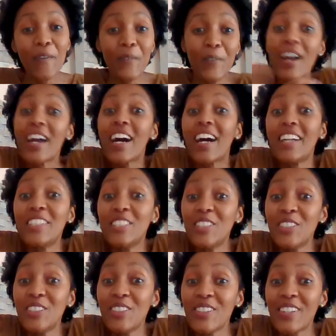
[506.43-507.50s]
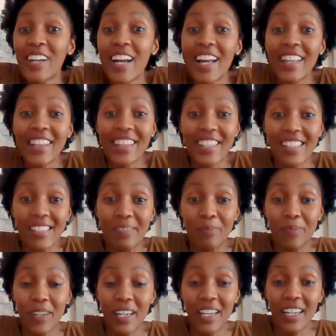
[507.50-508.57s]
Where are you at this
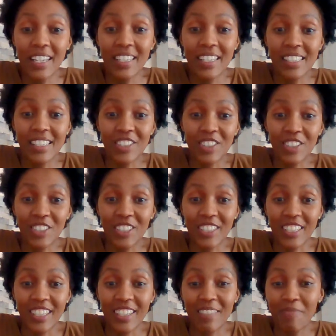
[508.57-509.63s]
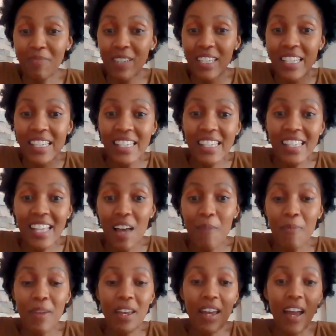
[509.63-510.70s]
in this journey? Please
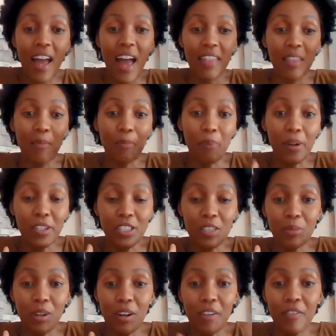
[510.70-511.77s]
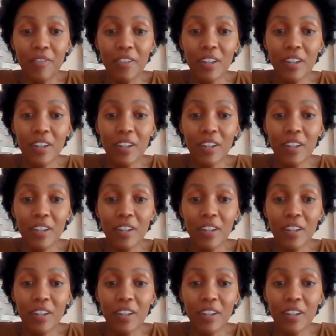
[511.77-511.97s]
tell me at the bottom